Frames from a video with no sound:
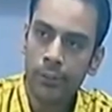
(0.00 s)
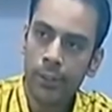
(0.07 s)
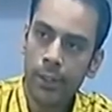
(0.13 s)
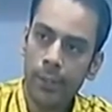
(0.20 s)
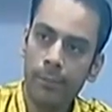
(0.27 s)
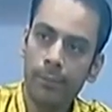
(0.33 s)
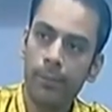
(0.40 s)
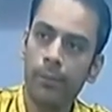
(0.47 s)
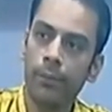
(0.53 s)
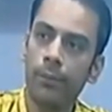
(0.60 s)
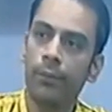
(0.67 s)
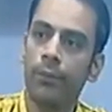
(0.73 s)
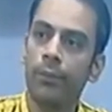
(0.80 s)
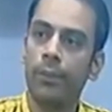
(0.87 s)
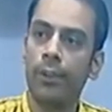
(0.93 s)
teams
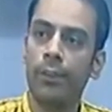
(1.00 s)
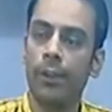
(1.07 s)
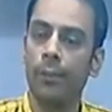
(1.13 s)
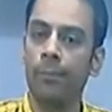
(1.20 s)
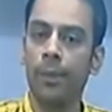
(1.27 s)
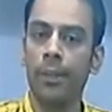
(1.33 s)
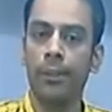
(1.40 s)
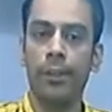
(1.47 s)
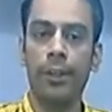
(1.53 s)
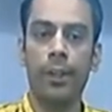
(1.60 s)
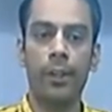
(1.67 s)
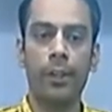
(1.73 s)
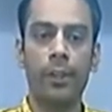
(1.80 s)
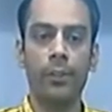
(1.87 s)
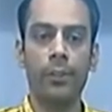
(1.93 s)
to this competition at
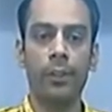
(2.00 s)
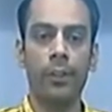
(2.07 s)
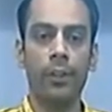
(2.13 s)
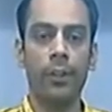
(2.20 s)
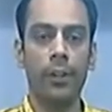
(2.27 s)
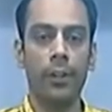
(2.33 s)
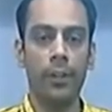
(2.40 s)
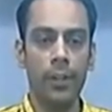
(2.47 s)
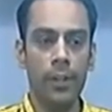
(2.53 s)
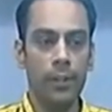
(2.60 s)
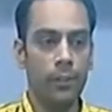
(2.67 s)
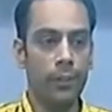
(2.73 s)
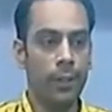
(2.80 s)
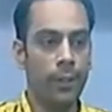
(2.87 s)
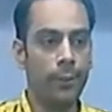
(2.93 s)
NITEC Chandigarh.
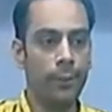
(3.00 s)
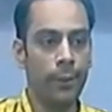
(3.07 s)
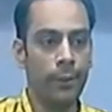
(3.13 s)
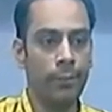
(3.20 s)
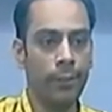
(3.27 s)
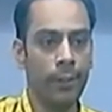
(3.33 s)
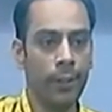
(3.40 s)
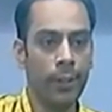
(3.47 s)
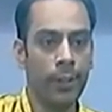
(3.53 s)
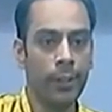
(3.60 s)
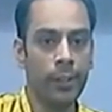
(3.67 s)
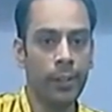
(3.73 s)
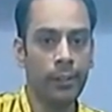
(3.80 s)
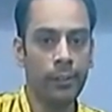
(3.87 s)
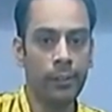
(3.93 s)
So that was
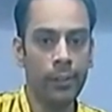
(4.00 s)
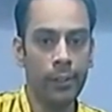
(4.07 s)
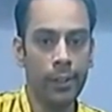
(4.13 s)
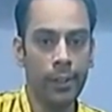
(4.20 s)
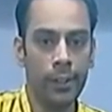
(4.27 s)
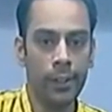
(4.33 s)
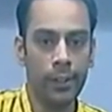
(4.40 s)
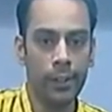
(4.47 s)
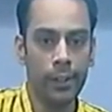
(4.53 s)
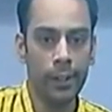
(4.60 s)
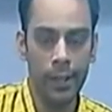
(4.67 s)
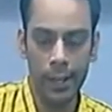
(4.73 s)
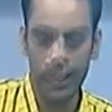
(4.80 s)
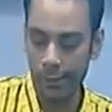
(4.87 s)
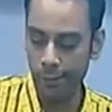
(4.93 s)
another good
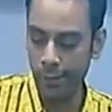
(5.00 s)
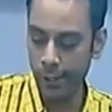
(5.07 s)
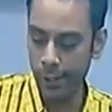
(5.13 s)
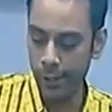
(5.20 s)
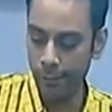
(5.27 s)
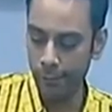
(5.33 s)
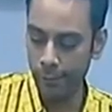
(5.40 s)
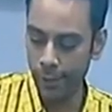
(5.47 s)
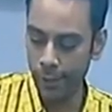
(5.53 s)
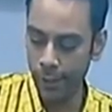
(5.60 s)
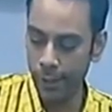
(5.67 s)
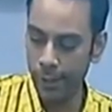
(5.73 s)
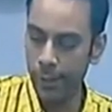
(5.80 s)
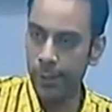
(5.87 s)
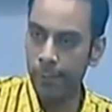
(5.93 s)
activity
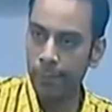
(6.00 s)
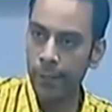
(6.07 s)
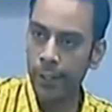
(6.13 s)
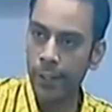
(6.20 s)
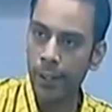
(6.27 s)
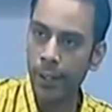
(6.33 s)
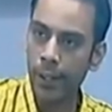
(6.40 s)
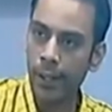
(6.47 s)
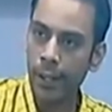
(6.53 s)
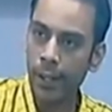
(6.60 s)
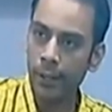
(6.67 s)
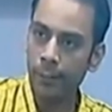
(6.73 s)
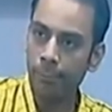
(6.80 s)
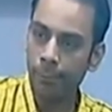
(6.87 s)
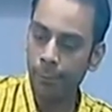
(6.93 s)
where
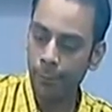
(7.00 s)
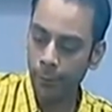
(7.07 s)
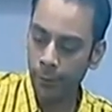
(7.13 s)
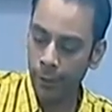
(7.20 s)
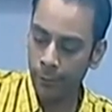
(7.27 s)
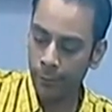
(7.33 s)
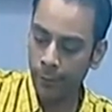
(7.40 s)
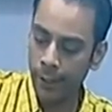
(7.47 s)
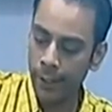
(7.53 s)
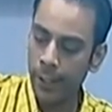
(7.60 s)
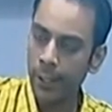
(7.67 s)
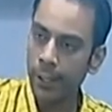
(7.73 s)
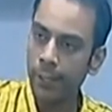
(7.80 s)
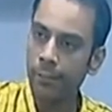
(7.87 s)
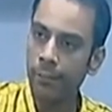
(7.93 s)
before a
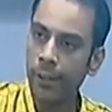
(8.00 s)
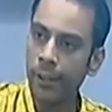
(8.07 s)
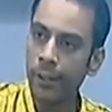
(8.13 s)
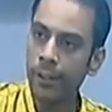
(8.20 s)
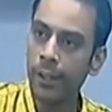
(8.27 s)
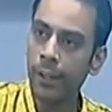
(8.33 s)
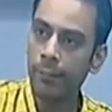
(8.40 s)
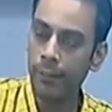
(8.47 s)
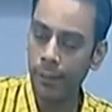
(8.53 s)
final event, they